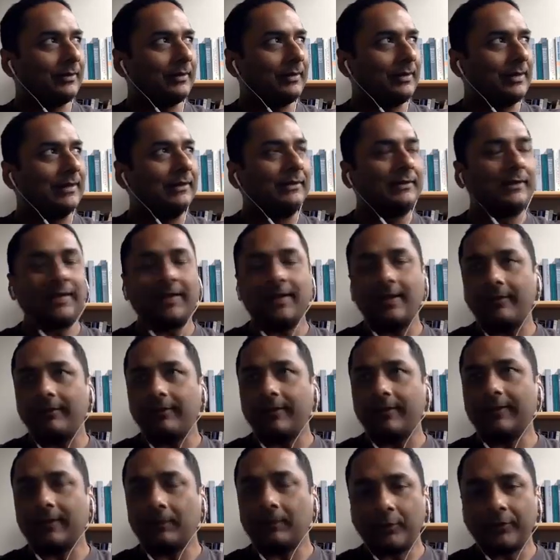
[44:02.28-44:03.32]
in
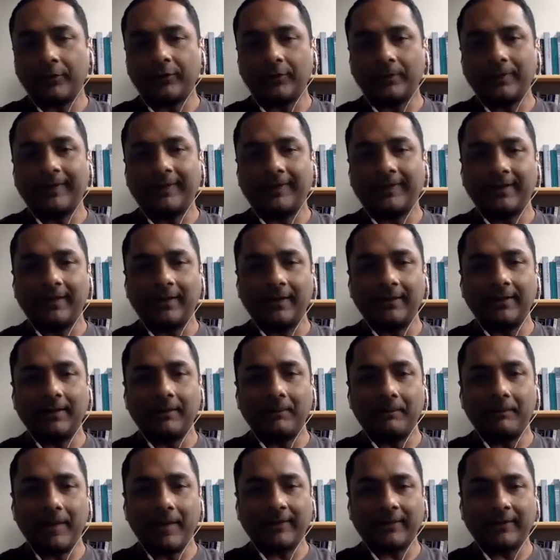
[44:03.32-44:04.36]
theory supposed to be stealing the
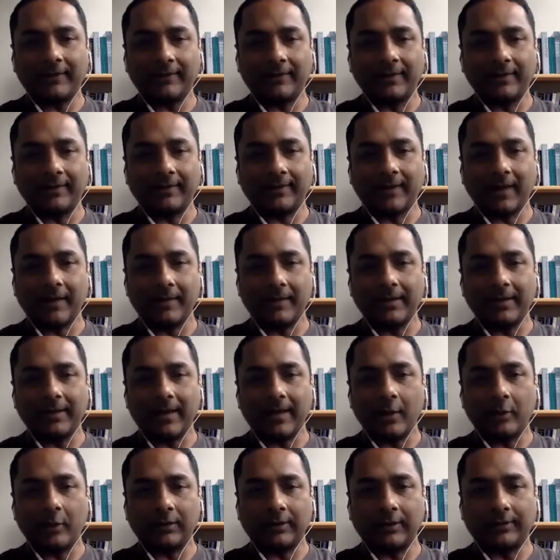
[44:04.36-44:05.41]
best that's coming
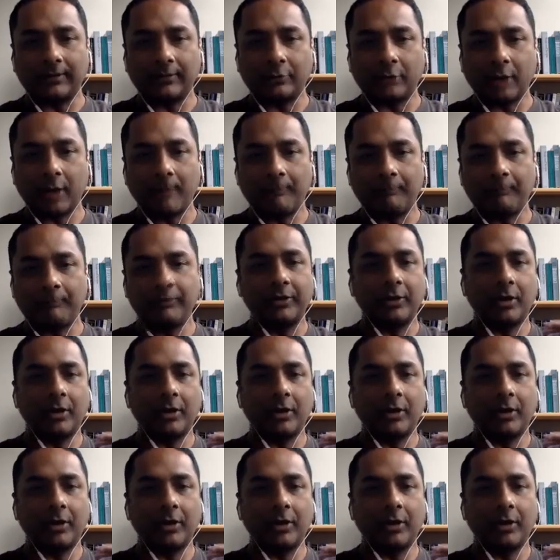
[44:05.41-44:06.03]
out, like the top,